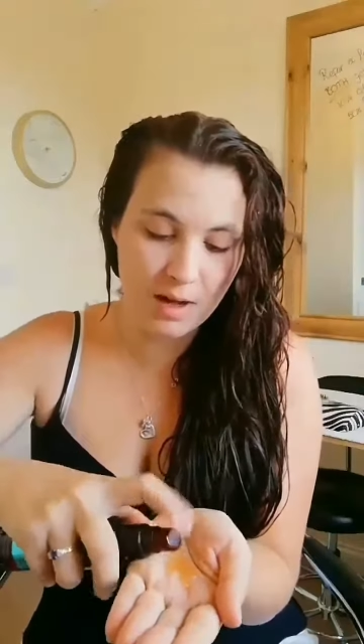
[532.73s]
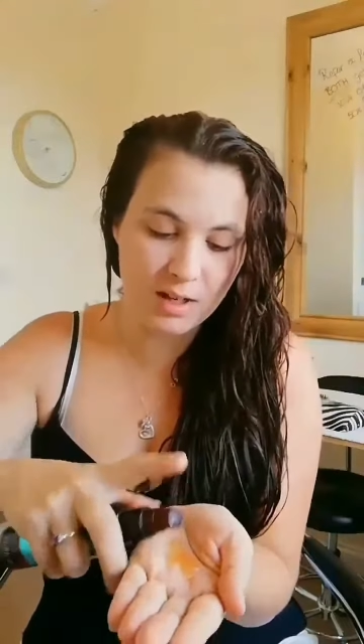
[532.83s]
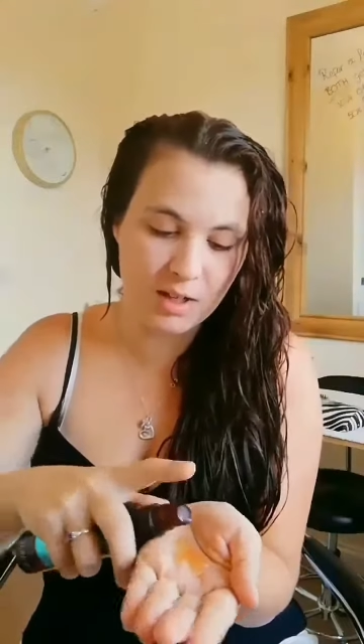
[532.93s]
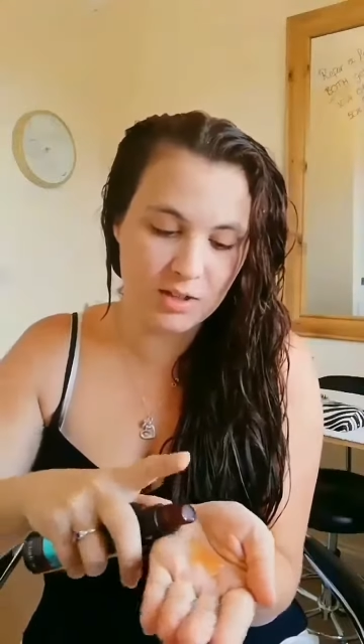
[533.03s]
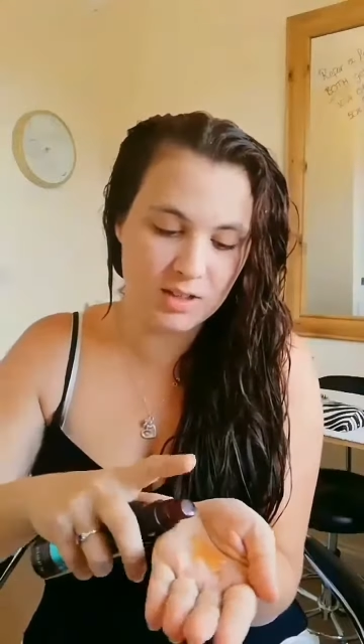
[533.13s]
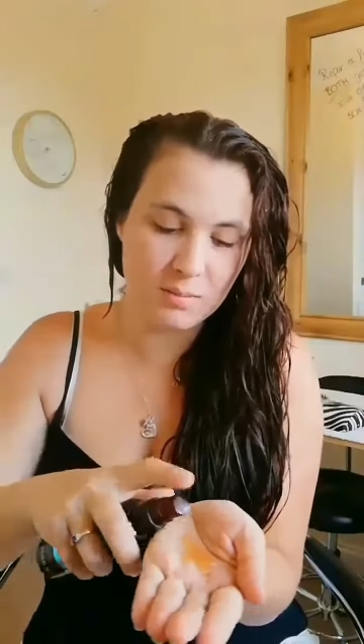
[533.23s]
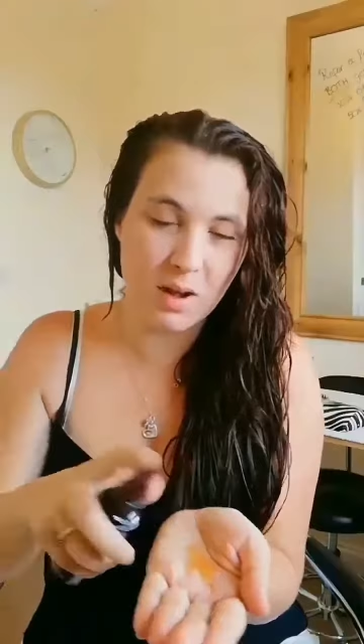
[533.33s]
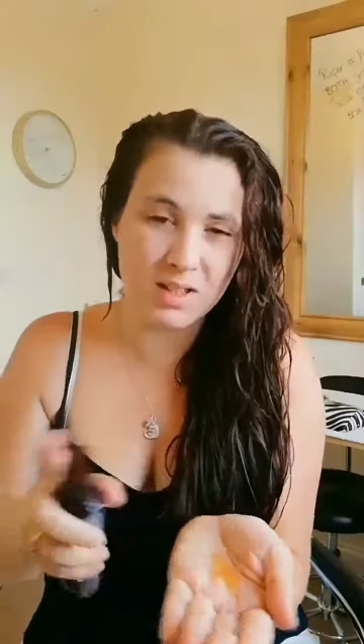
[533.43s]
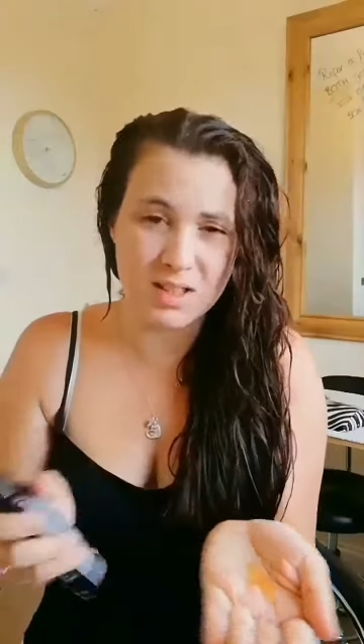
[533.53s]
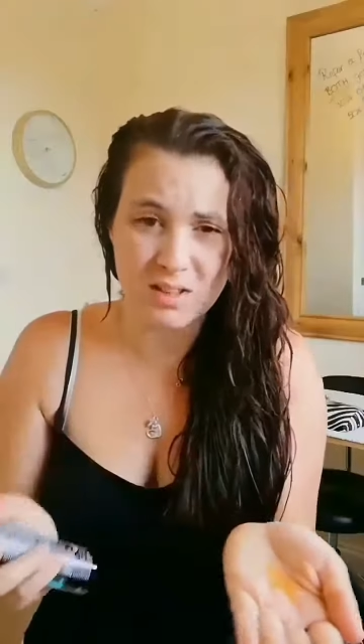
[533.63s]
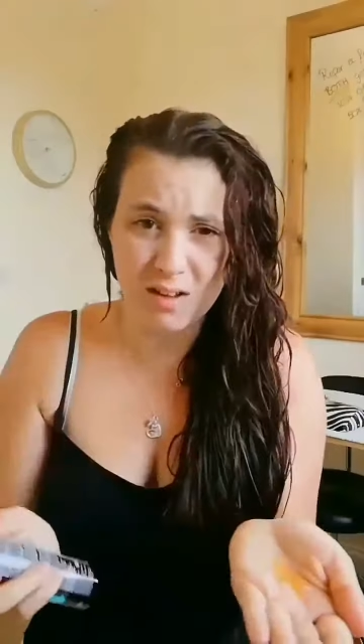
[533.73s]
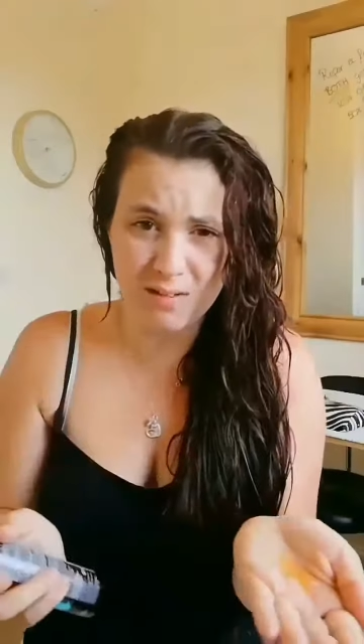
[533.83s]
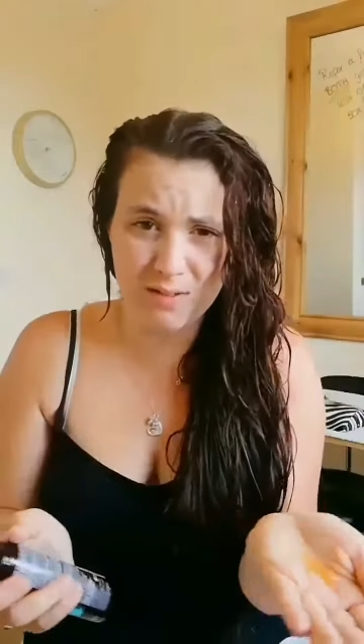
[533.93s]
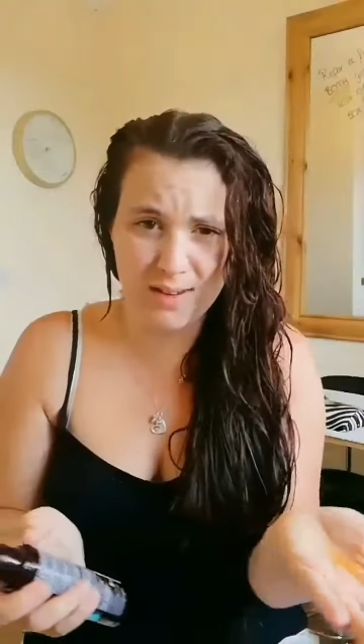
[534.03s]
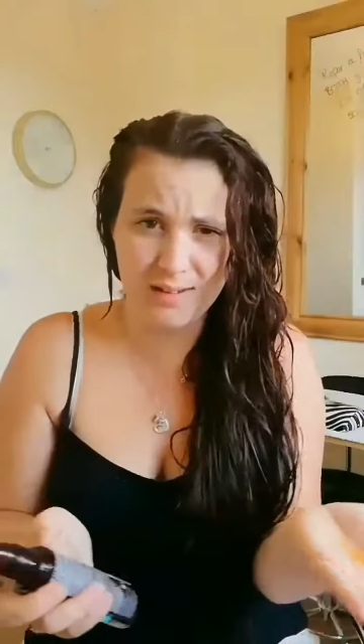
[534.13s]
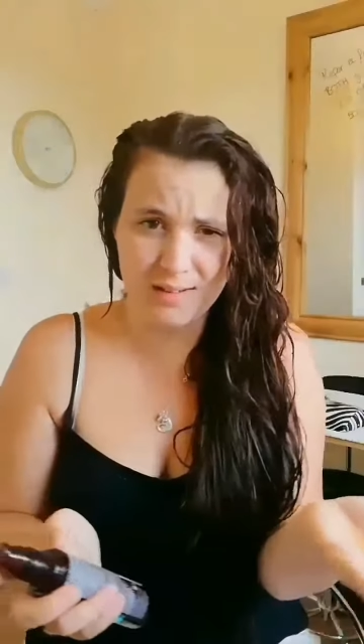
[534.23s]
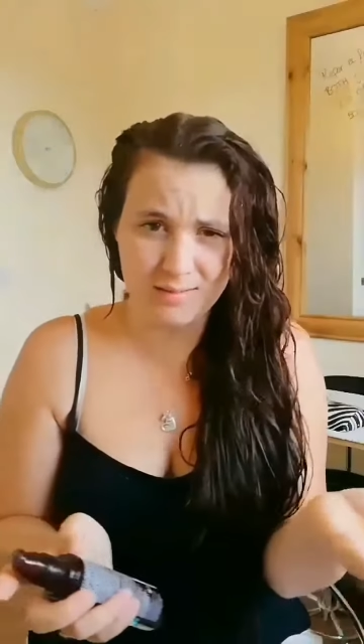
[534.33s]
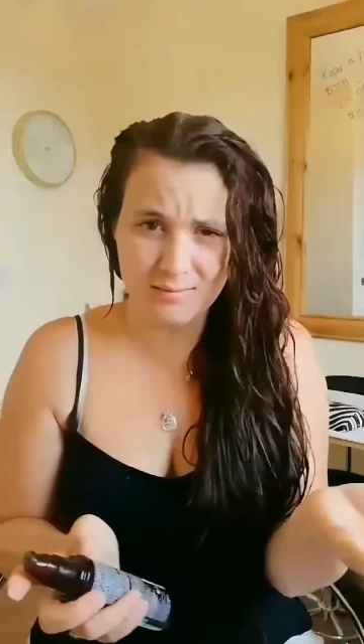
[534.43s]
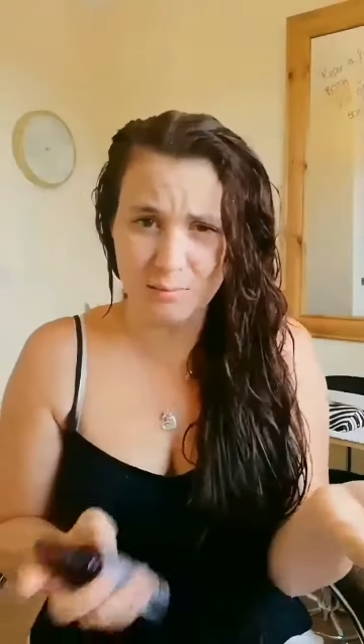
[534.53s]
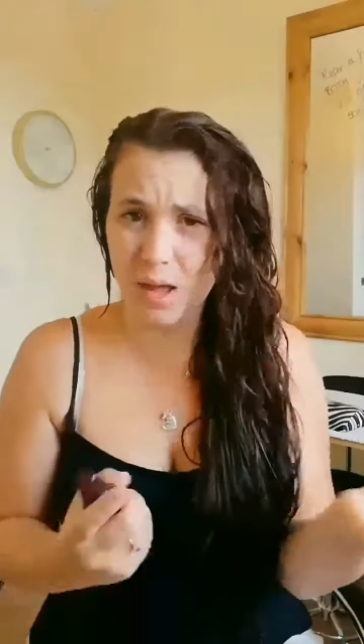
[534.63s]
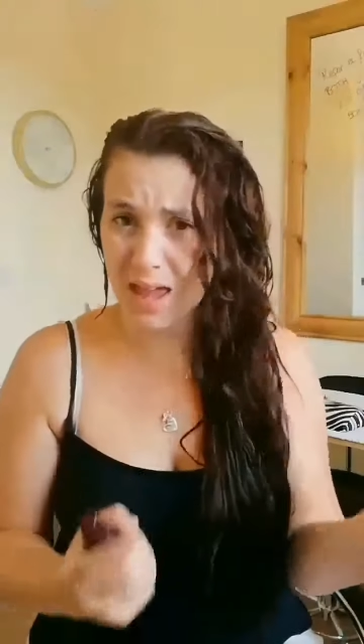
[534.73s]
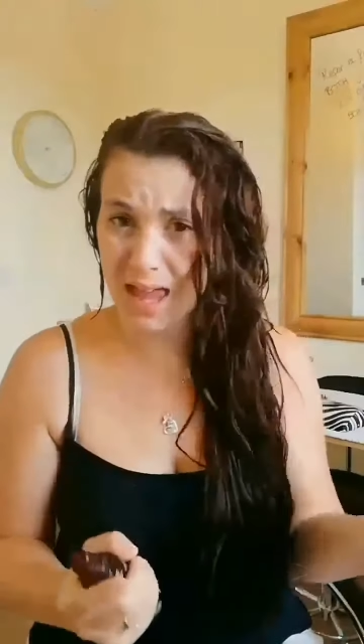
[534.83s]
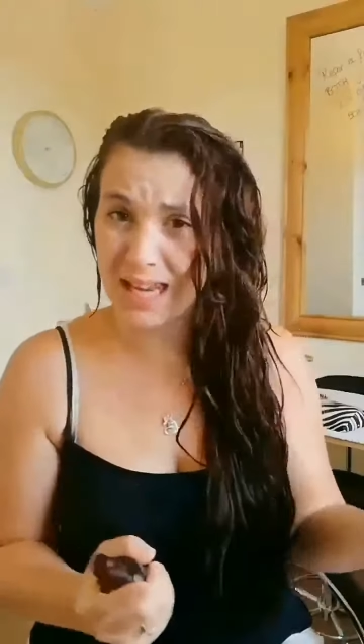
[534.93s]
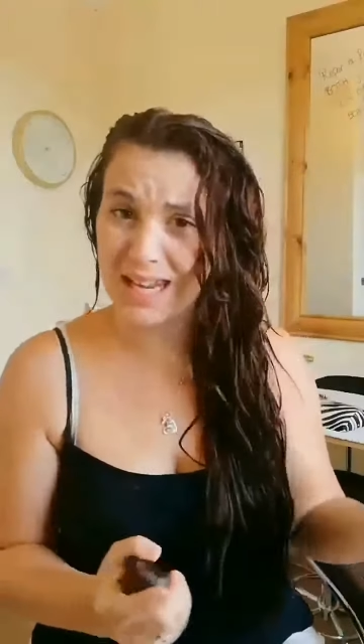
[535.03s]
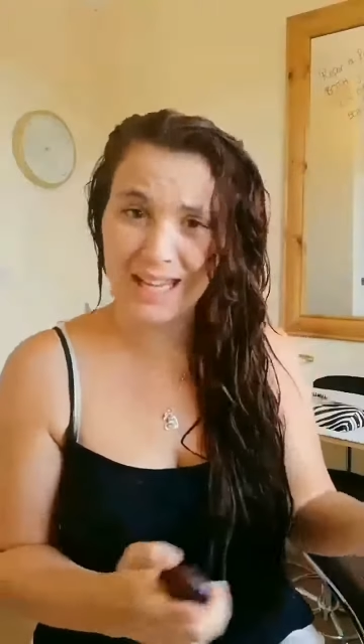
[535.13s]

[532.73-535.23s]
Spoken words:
and use as much as I feel my hair